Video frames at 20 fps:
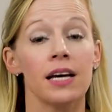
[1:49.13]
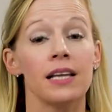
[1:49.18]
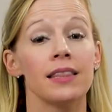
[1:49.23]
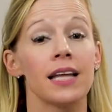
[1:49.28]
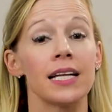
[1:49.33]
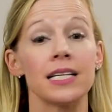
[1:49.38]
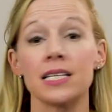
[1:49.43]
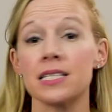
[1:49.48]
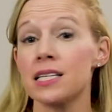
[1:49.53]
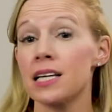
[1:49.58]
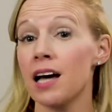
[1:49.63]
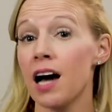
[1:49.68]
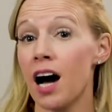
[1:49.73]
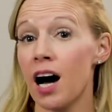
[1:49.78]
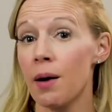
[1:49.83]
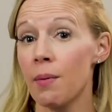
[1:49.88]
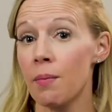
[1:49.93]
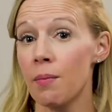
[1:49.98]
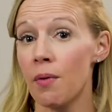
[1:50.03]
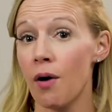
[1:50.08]
That doesn't
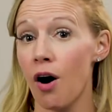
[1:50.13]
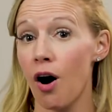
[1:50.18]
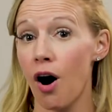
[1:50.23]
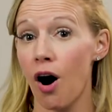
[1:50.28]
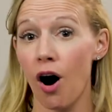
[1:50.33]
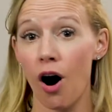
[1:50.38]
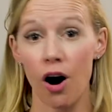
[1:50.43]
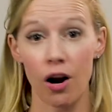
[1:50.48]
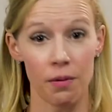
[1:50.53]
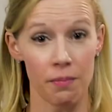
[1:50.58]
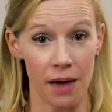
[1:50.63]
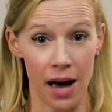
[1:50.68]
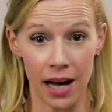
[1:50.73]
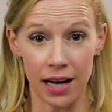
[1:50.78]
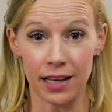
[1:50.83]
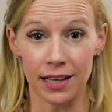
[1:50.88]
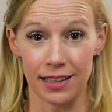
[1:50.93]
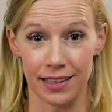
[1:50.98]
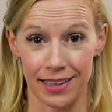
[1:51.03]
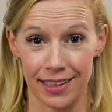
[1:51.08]
come
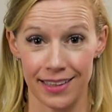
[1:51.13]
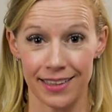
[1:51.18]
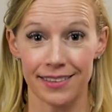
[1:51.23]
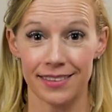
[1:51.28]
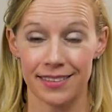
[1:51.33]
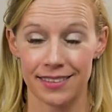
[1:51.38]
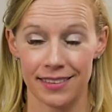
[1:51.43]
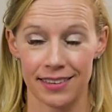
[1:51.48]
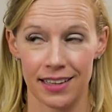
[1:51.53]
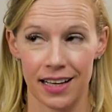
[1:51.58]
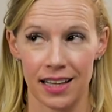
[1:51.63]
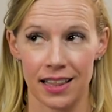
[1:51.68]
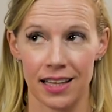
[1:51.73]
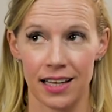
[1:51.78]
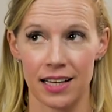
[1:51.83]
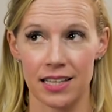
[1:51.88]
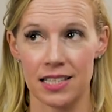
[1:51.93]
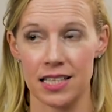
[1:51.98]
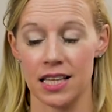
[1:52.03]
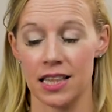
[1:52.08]
automatically. I
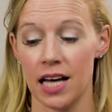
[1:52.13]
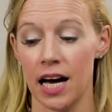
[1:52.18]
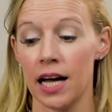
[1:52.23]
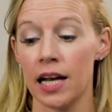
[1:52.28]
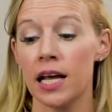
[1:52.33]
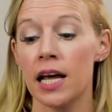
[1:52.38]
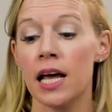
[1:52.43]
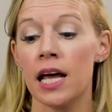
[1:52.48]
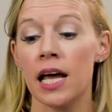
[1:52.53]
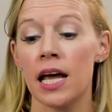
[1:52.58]
think I said that.